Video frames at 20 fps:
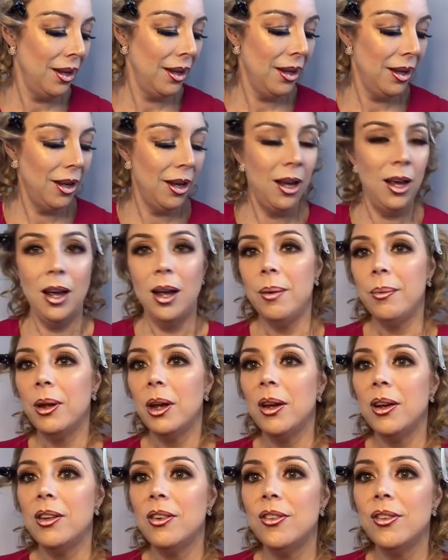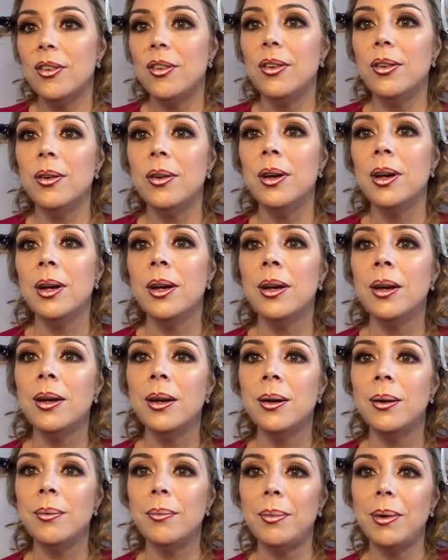I'm going to
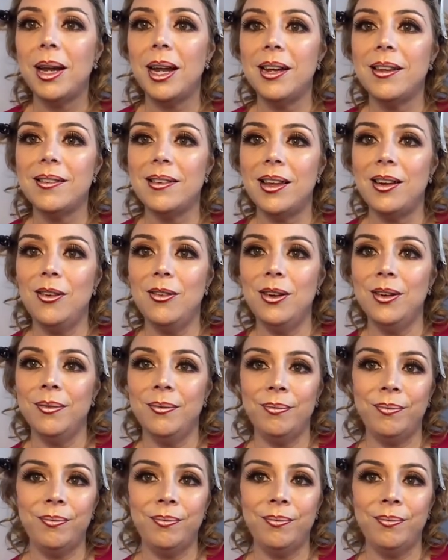place that on.